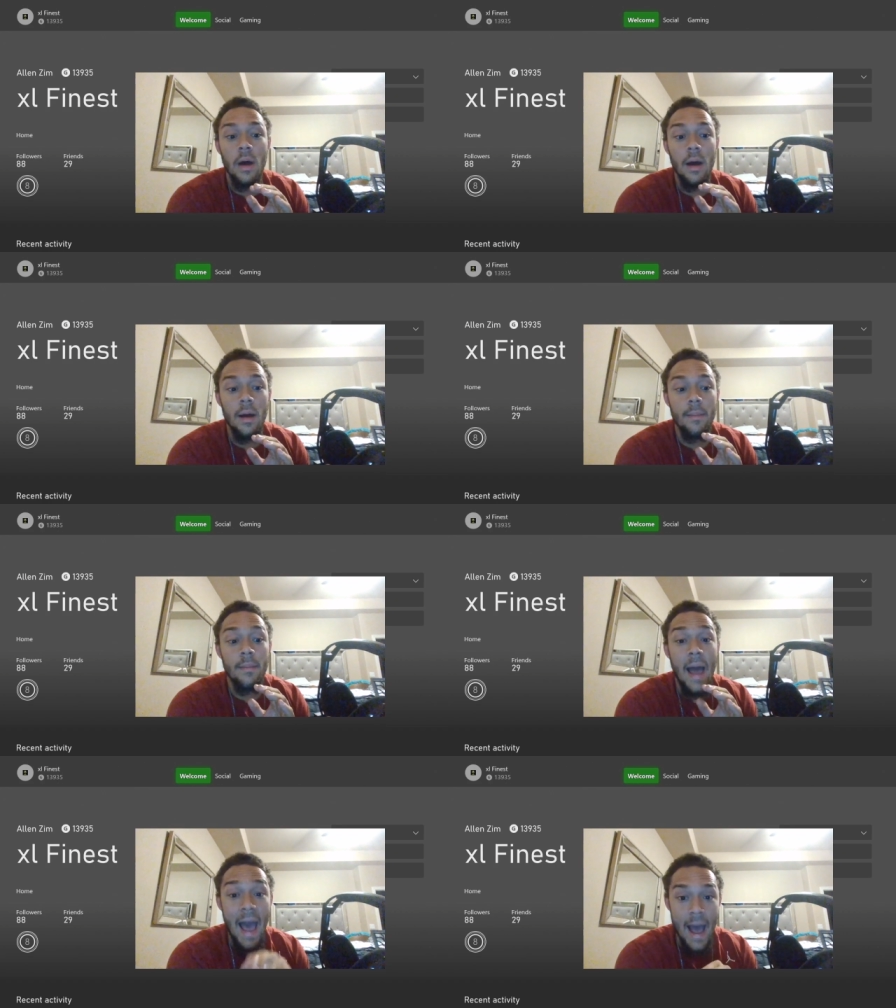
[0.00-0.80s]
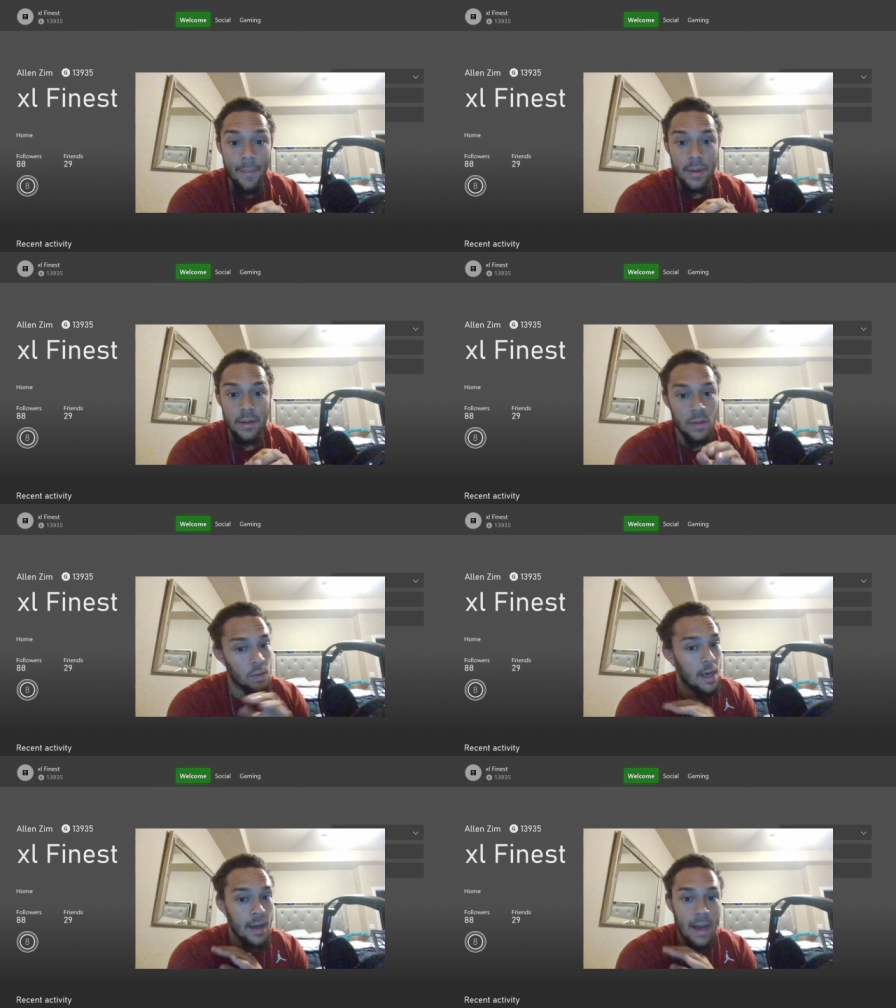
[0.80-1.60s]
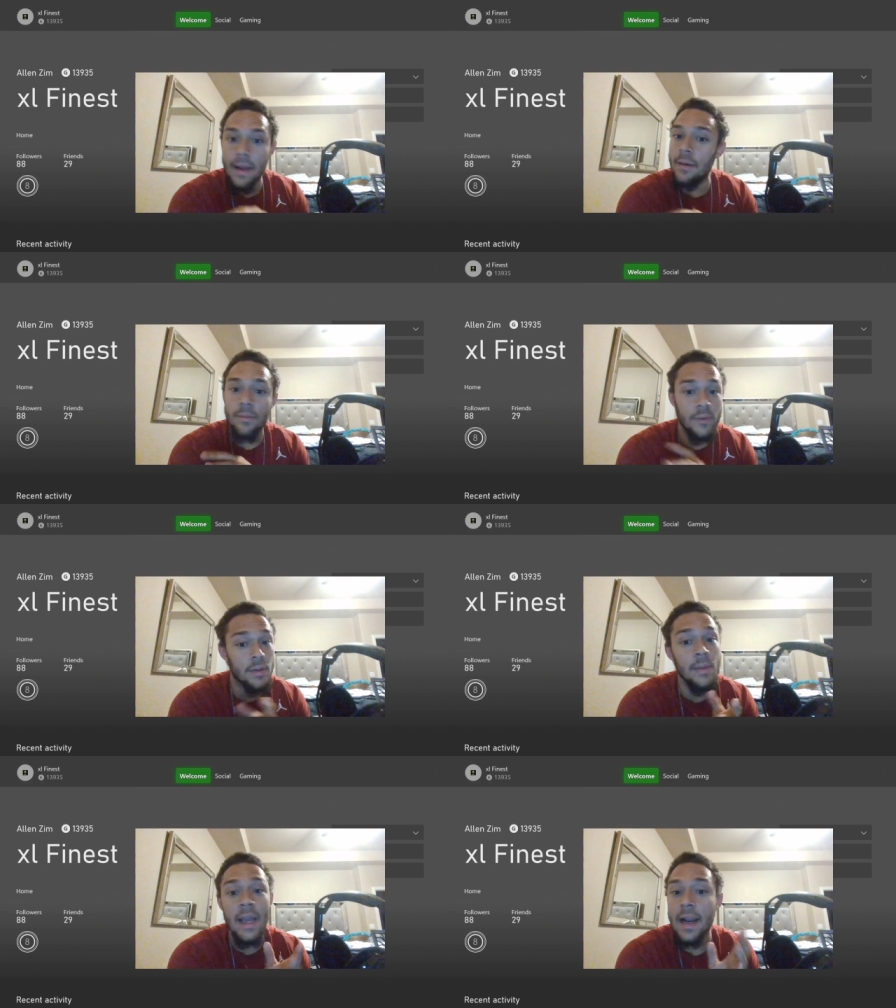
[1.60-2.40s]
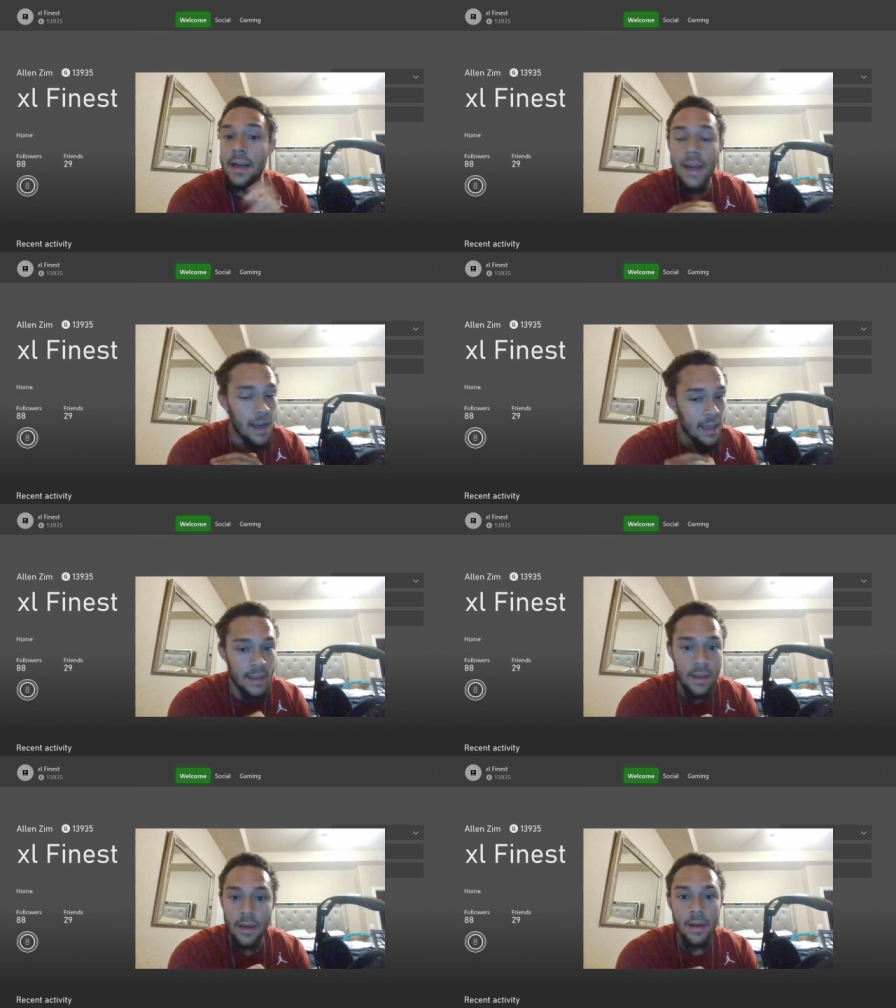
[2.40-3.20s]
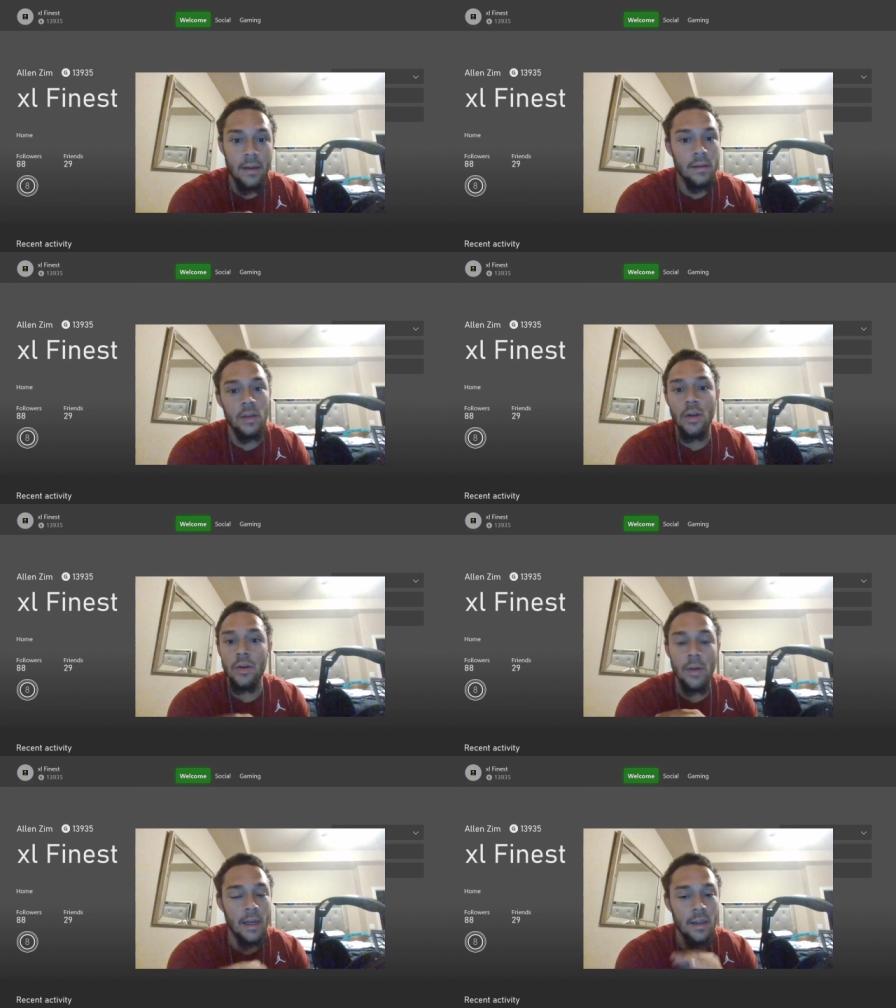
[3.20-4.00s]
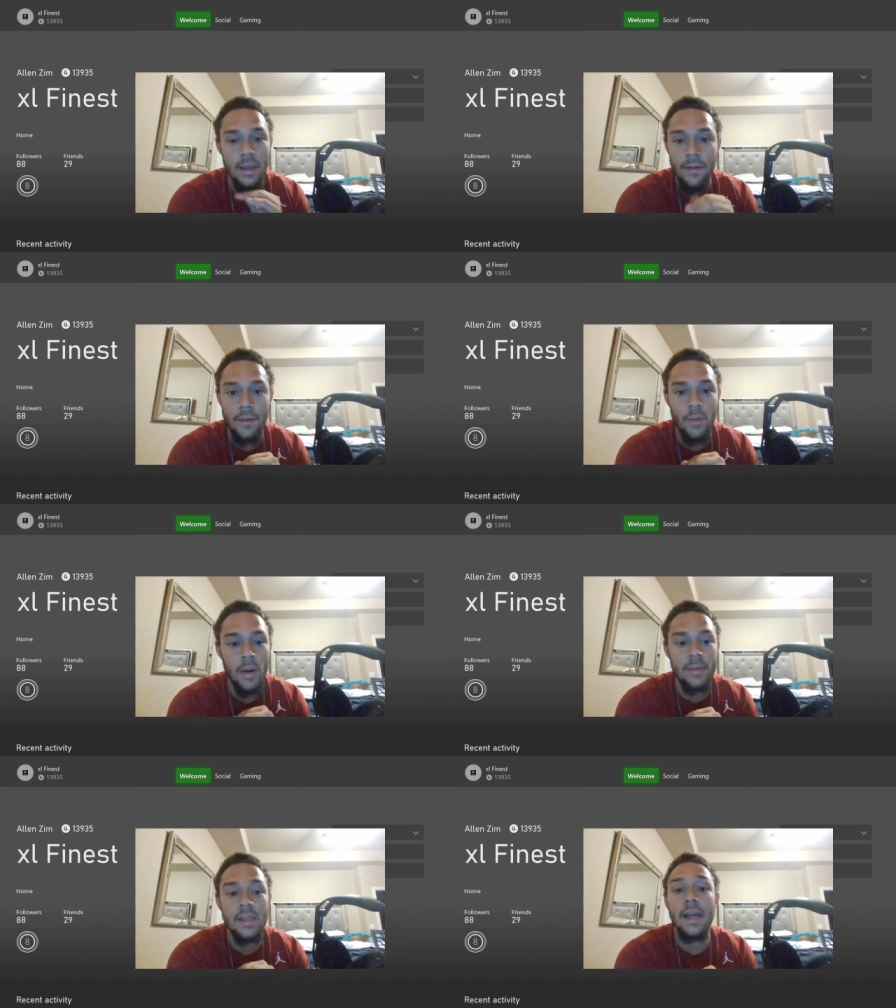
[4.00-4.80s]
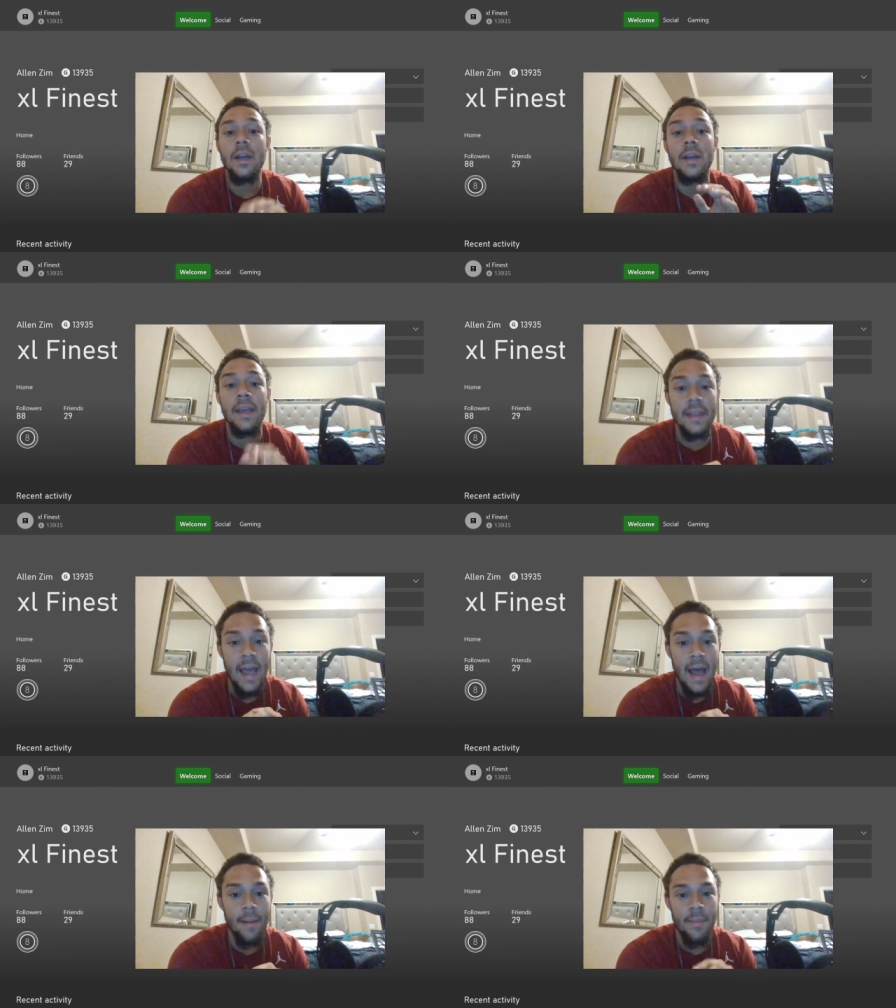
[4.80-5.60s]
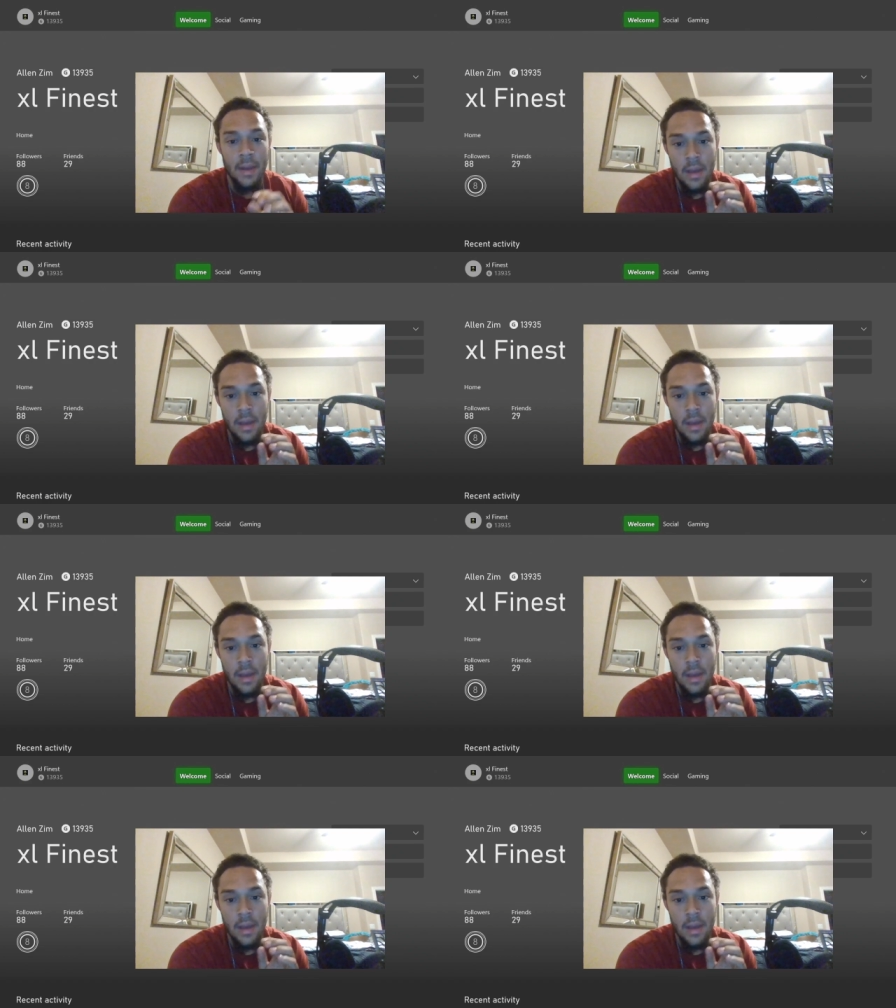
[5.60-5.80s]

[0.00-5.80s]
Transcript: um, app. Do not I to me I cannot get the you know direct link from the website. Get the app.